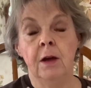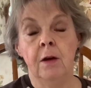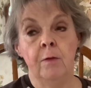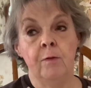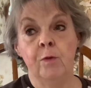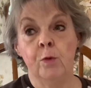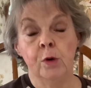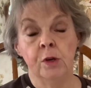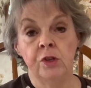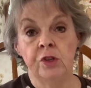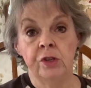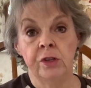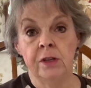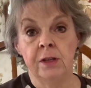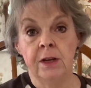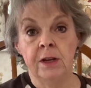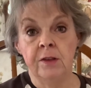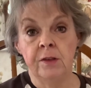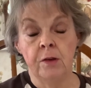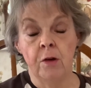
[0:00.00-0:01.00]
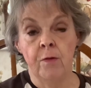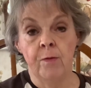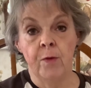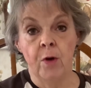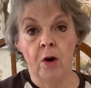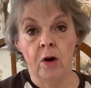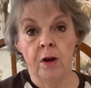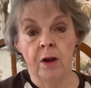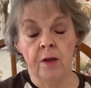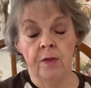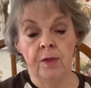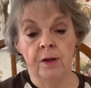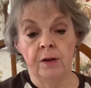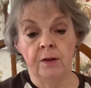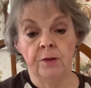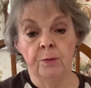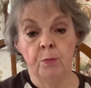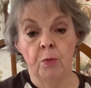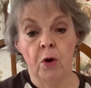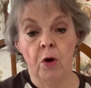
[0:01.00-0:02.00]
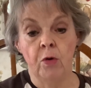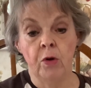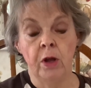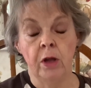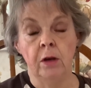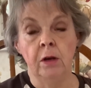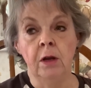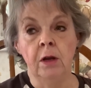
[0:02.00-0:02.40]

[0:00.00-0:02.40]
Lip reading: Fortunately, so far nothing's broken,